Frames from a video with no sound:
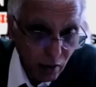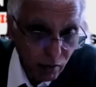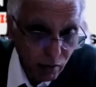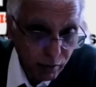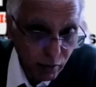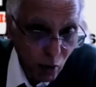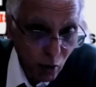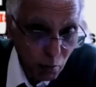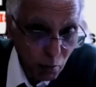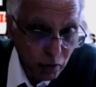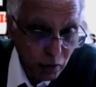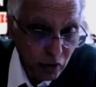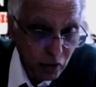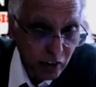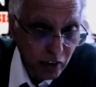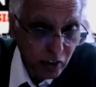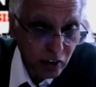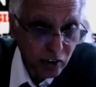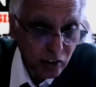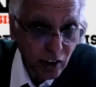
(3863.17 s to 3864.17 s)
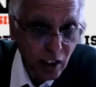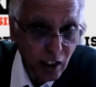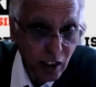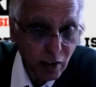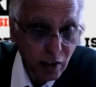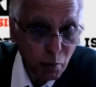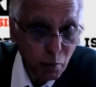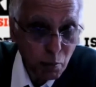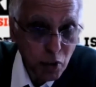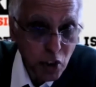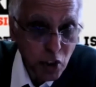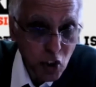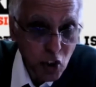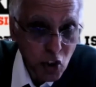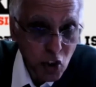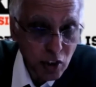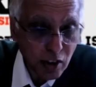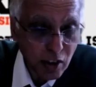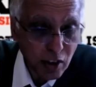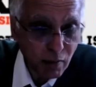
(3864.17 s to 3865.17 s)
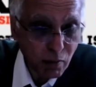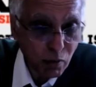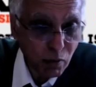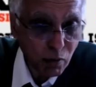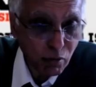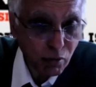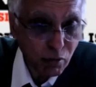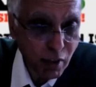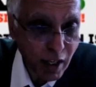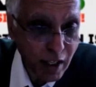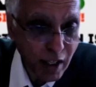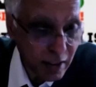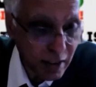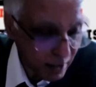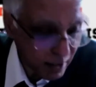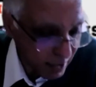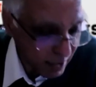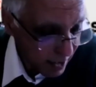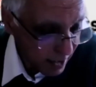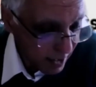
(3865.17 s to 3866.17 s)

of Commons as a result of a petition that was signed.